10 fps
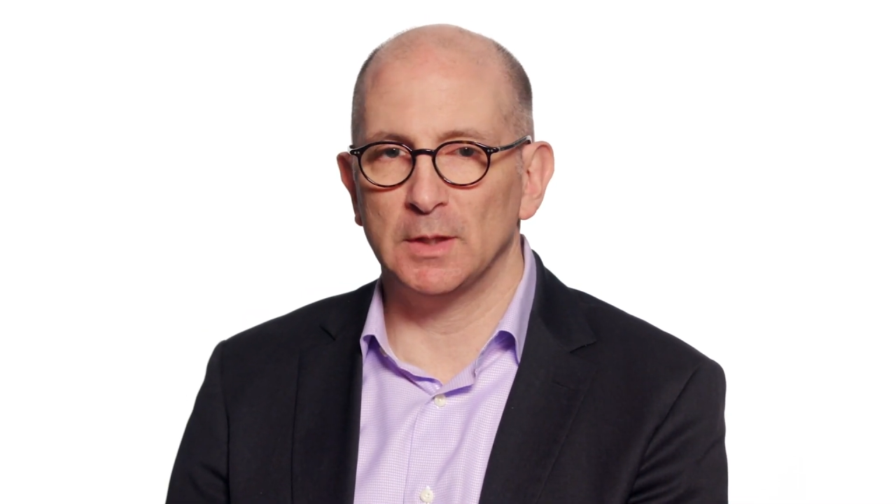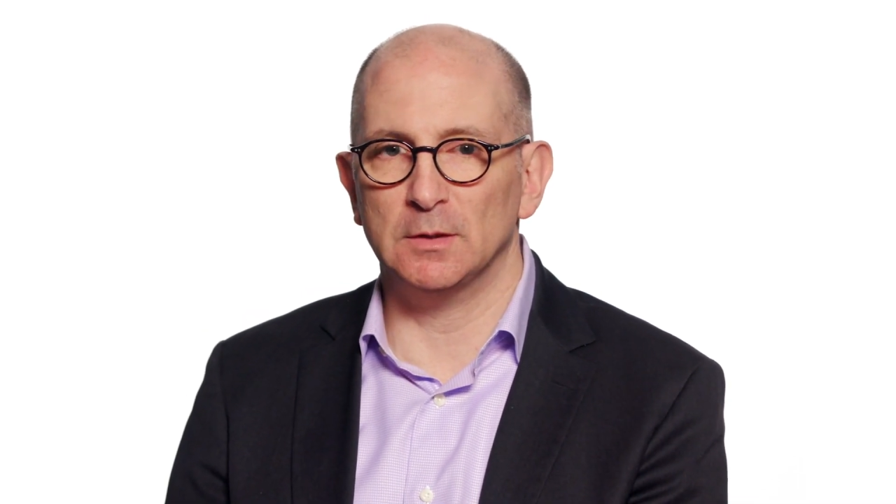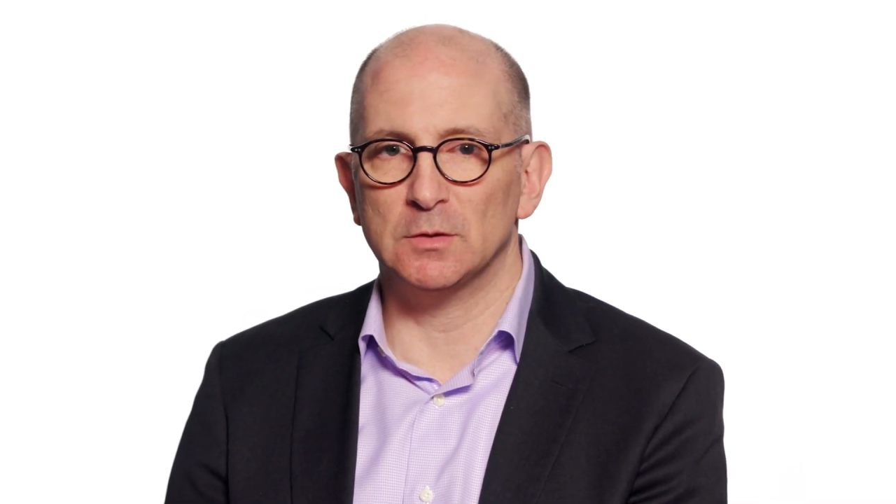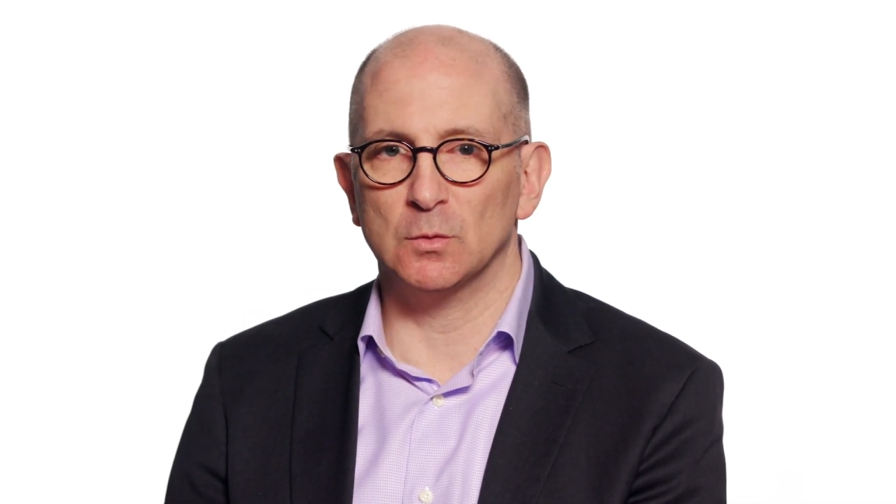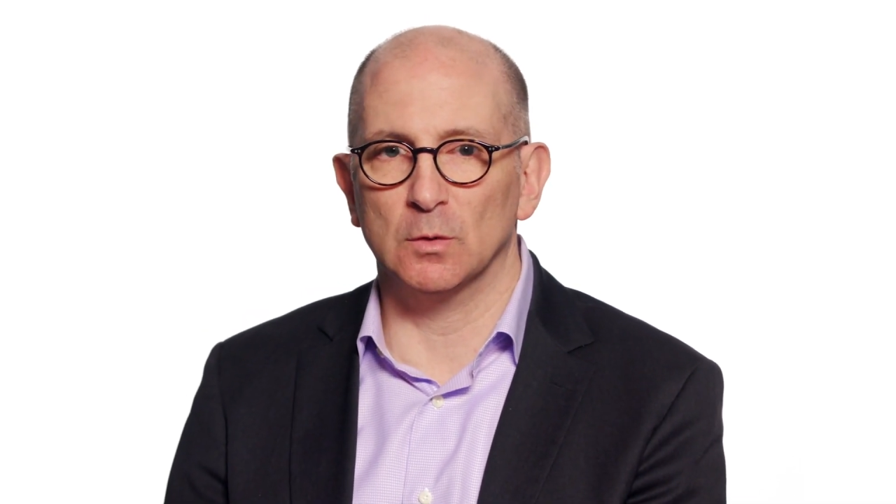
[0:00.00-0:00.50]

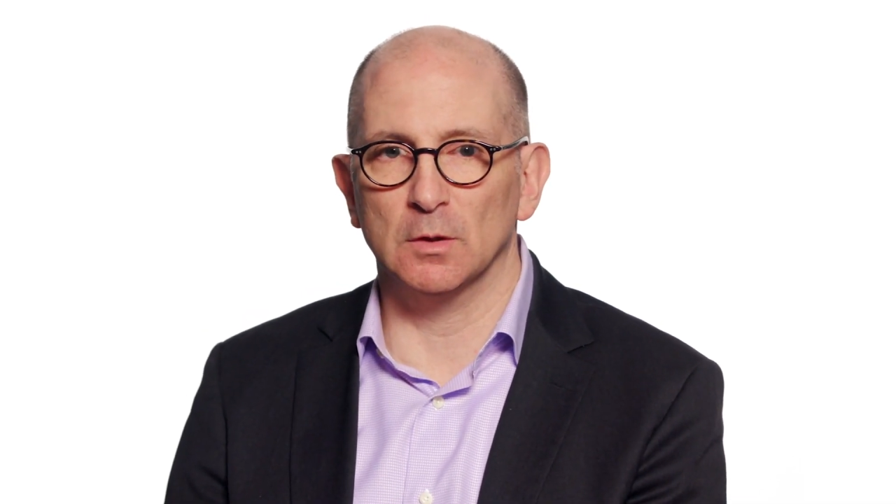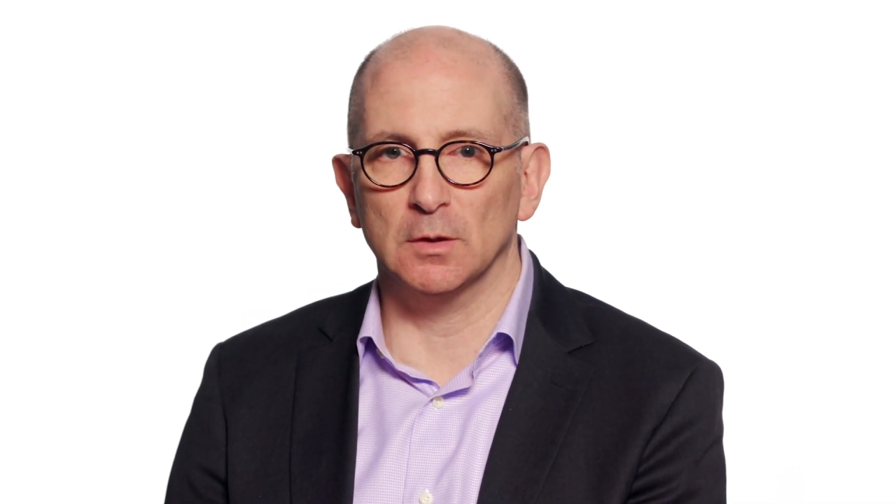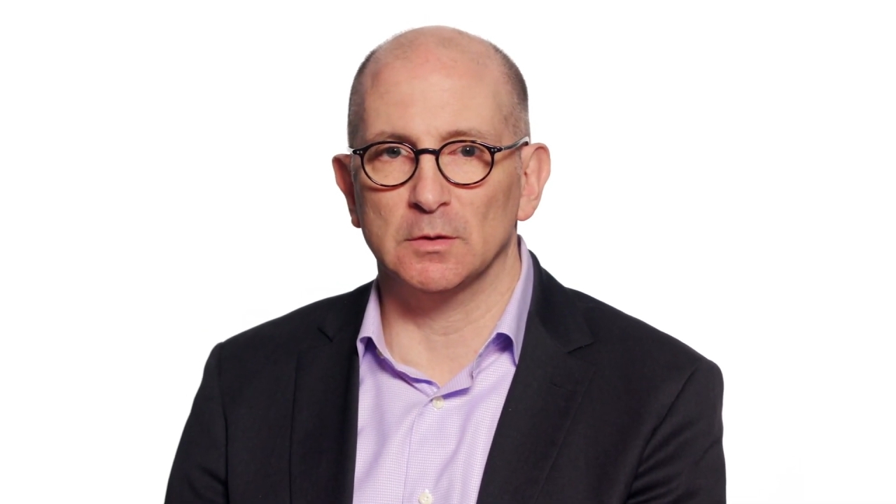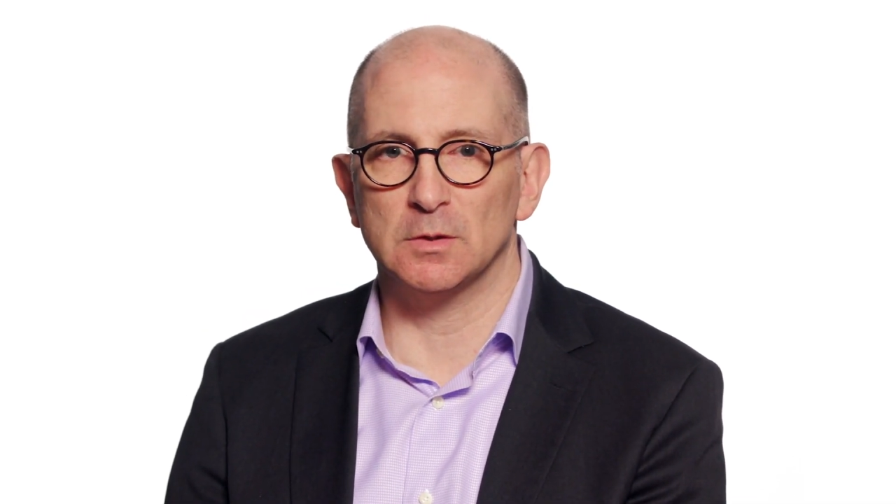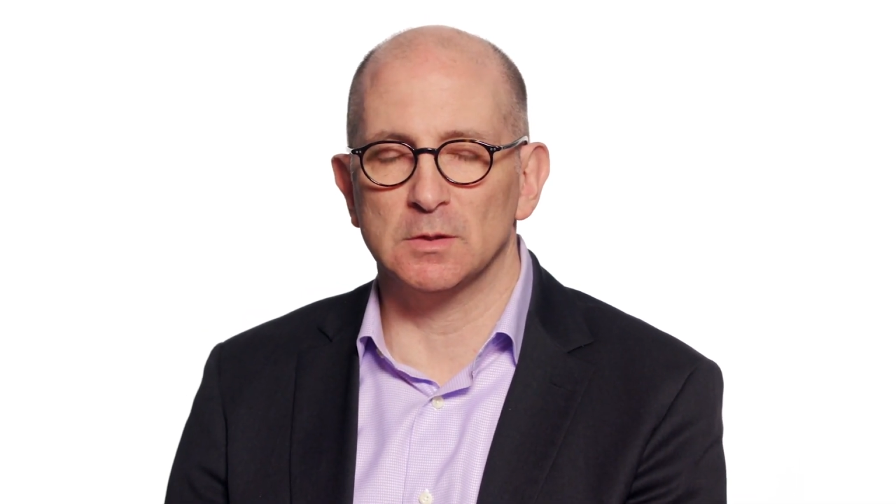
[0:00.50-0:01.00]
into
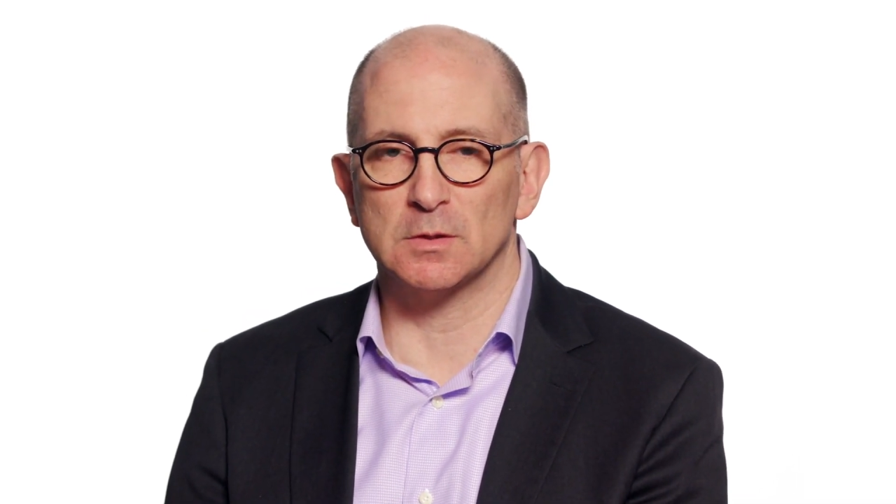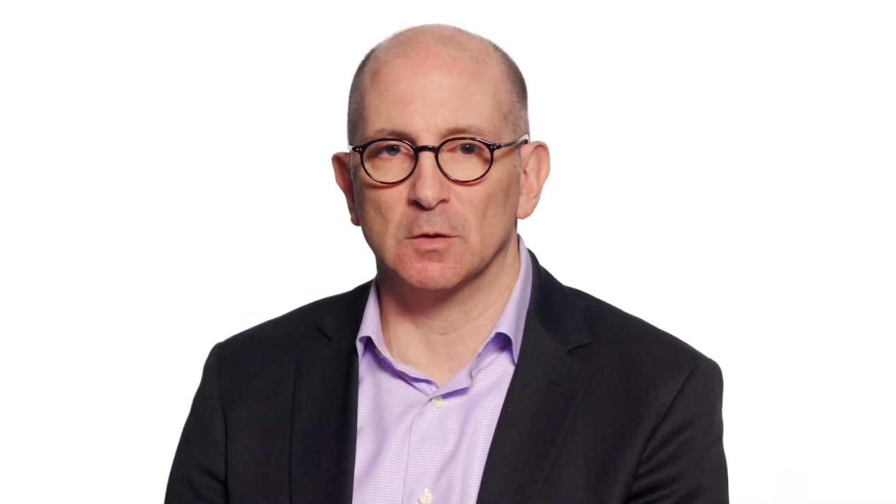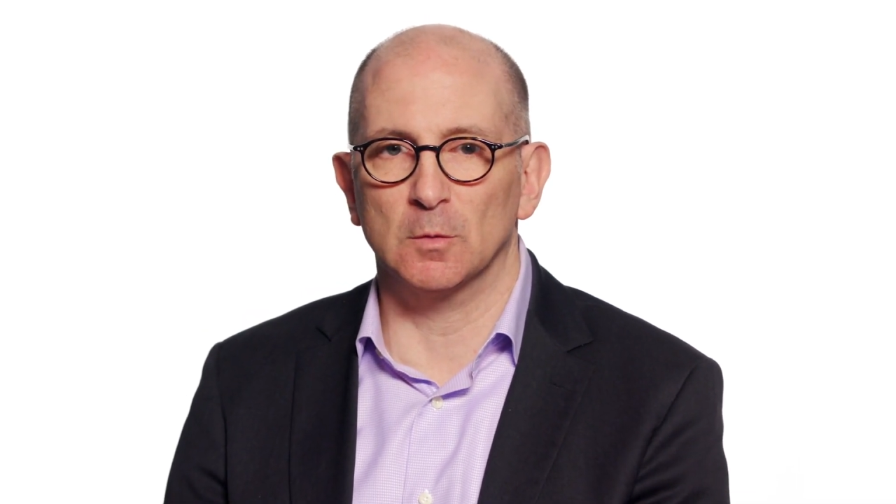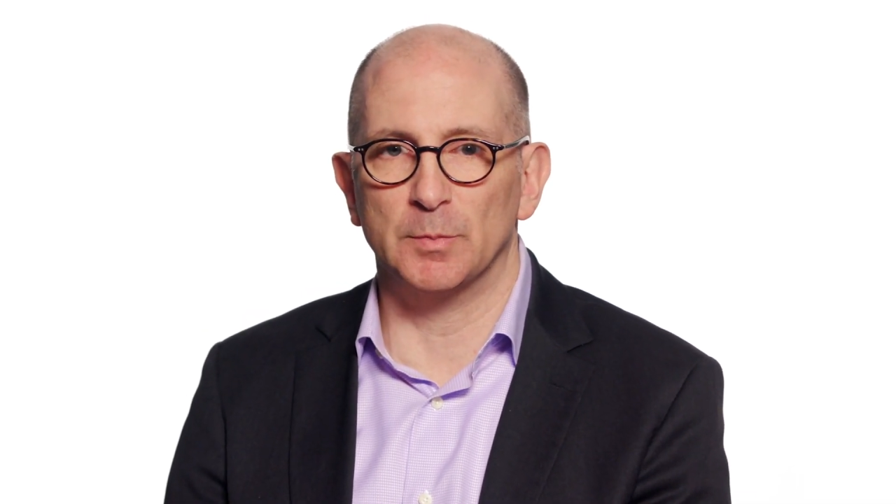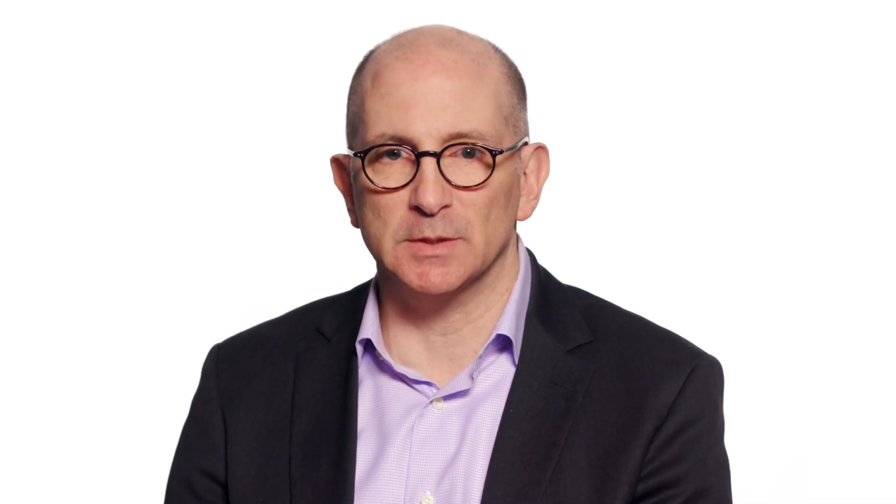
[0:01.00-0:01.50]
words the
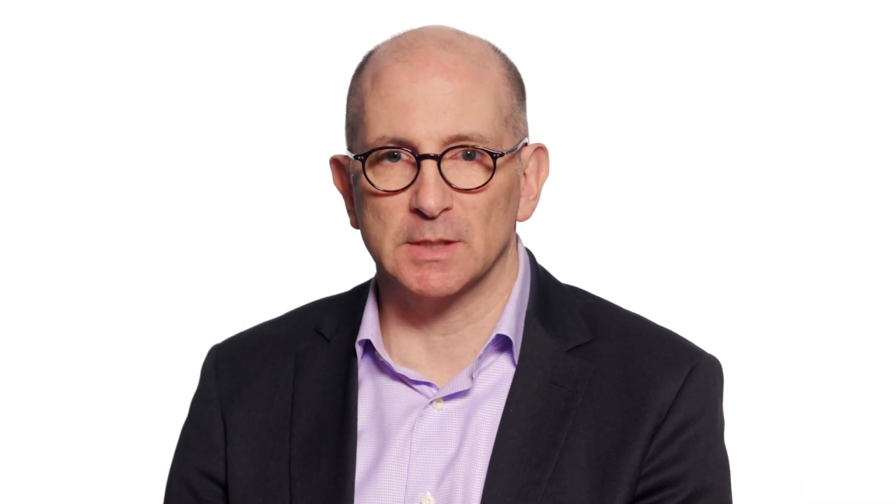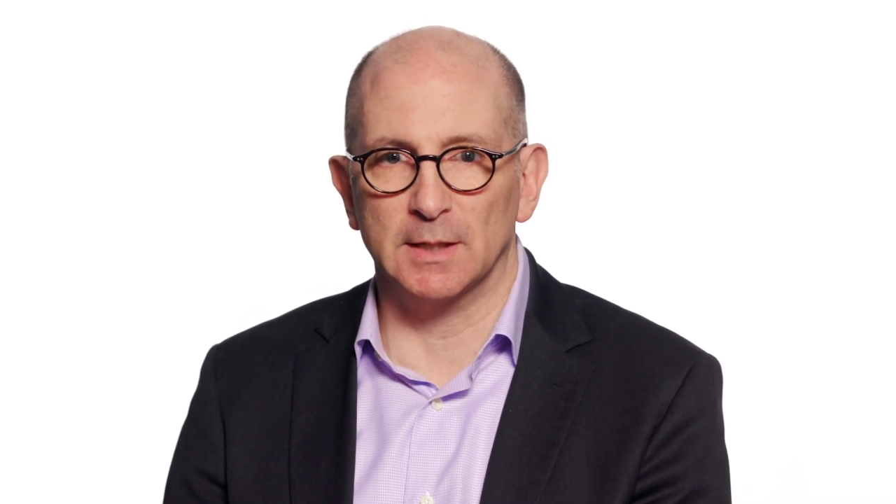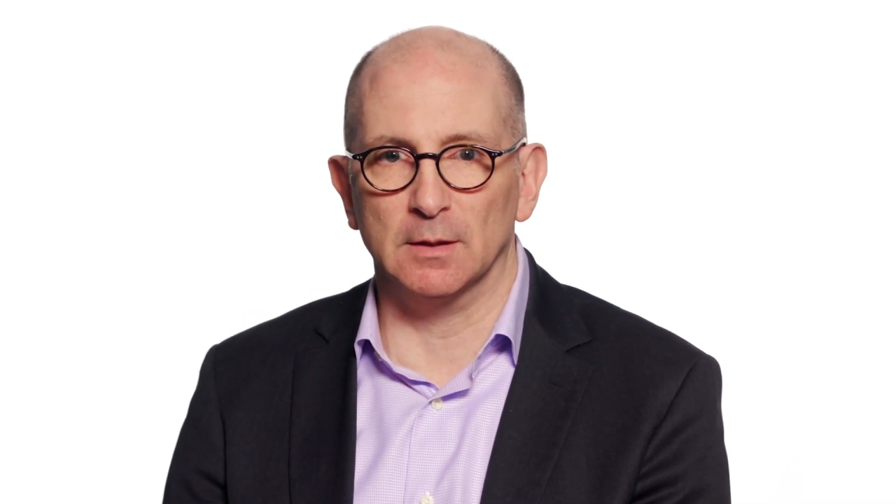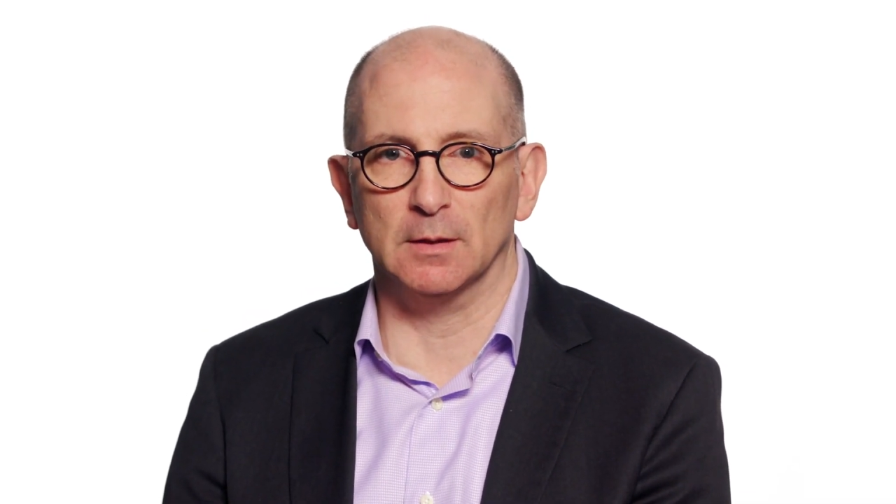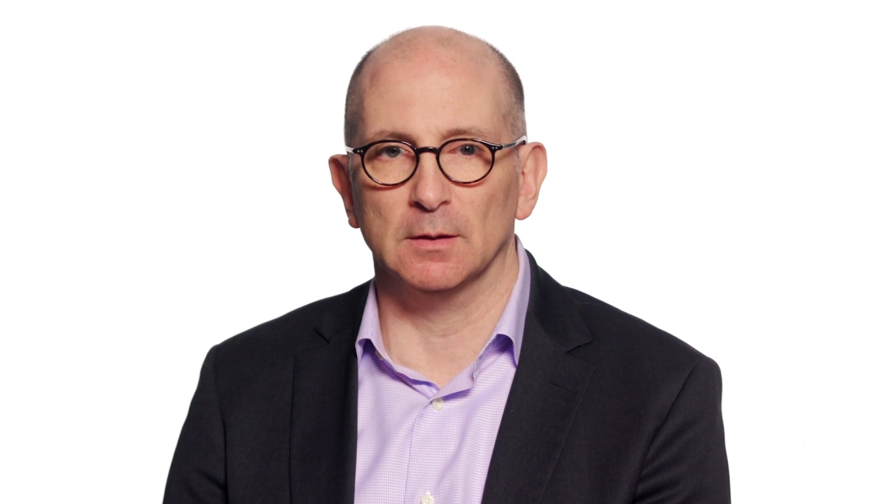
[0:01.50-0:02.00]
scope and
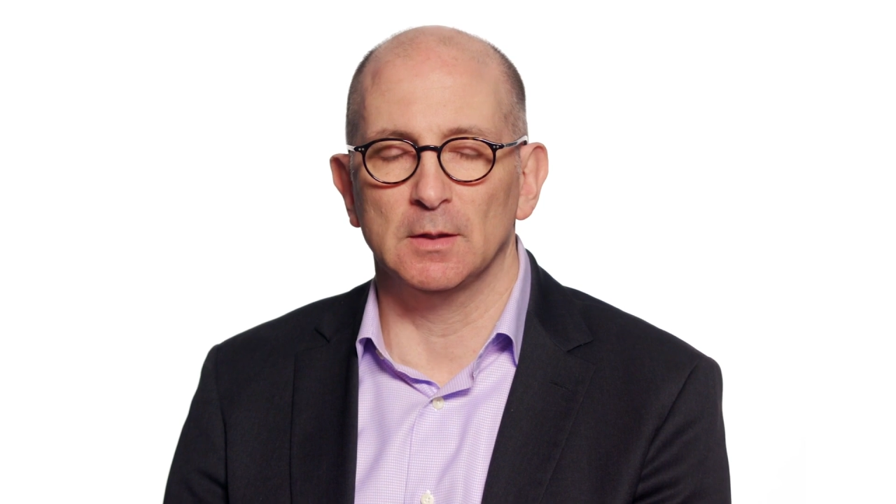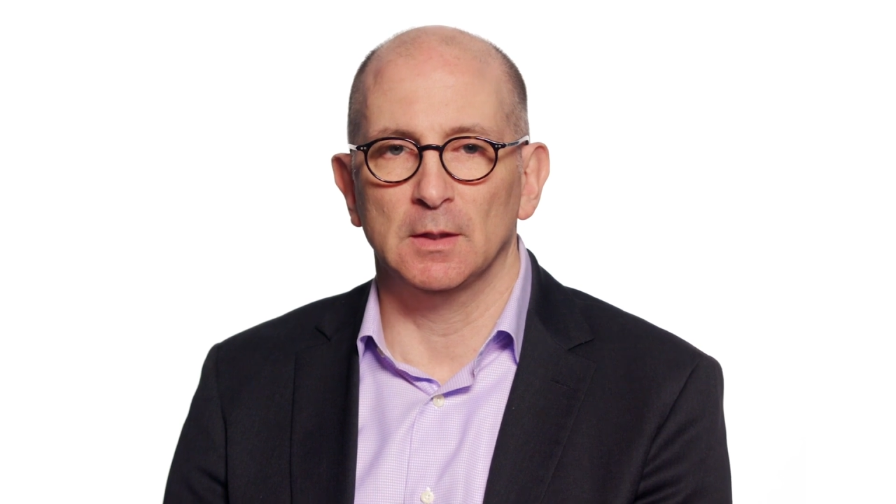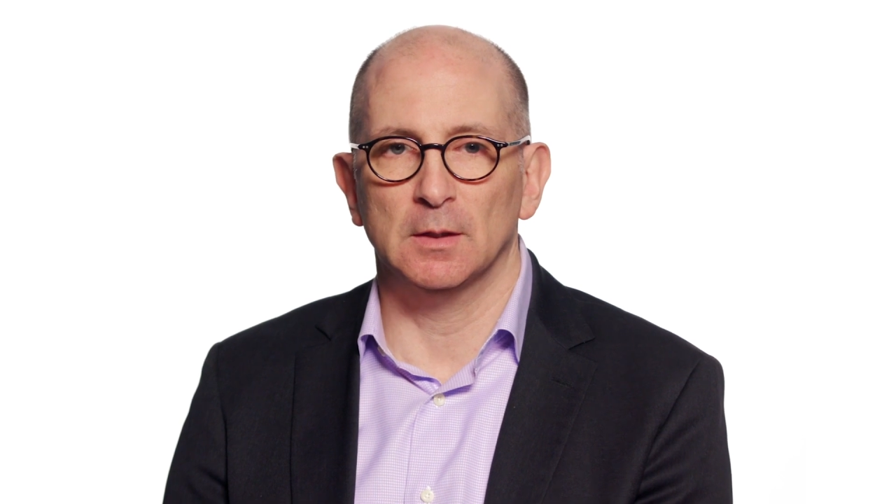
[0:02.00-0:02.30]
scale